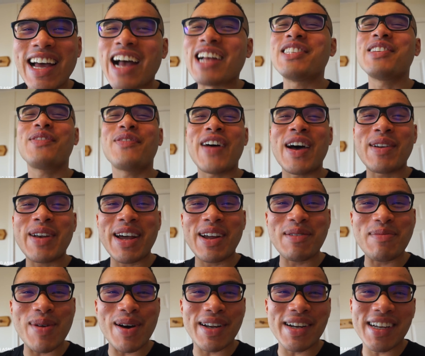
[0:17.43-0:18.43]
I just found out
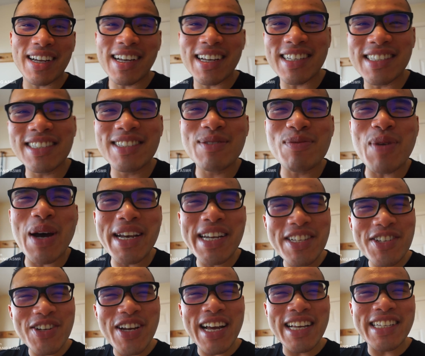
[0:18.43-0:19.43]
about it, guys. Why
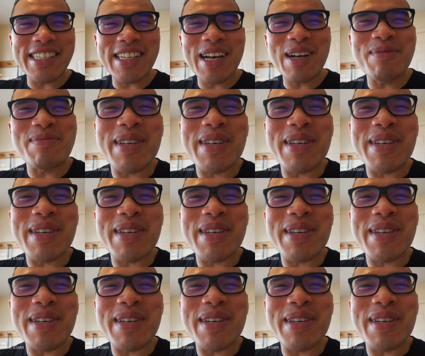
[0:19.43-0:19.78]
didn't you guys tell